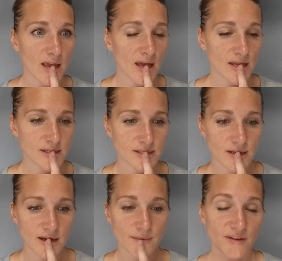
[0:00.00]

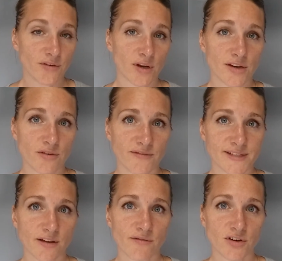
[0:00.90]
And if you're going to do a
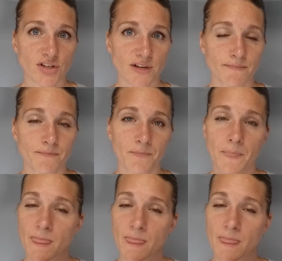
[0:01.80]
physical version,